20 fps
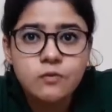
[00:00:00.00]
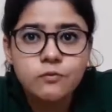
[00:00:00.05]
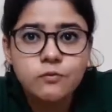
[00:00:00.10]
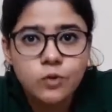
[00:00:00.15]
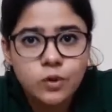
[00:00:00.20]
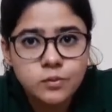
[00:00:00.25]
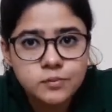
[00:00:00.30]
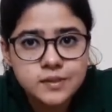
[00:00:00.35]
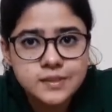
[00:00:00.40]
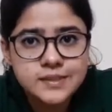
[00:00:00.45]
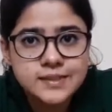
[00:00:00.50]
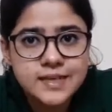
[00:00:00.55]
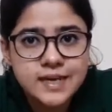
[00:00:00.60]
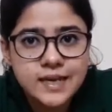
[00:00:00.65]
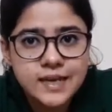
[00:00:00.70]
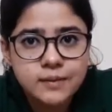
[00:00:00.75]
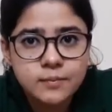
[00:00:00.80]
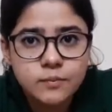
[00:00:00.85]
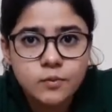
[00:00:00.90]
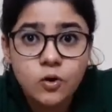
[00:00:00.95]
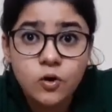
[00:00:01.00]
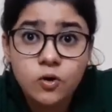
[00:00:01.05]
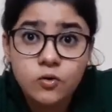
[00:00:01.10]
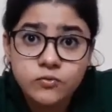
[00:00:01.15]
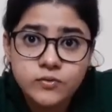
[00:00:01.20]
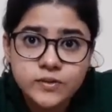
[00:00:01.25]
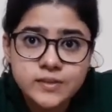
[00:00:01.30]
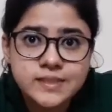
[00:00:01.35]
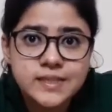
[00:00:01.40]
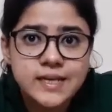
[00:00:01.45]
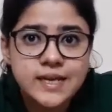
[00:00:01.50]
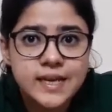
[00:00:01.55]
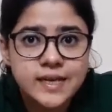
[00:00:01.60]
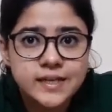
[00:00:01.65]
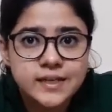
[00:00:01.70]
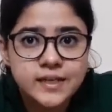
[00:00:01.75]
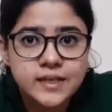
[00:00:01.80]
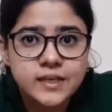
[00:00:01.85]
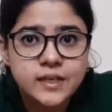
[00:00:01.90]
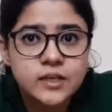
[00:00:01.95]
from the time of its
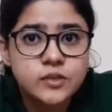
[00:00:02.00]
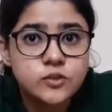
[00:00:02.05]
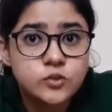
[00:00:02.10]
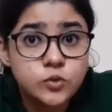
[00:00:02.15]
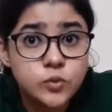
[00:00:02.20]
landing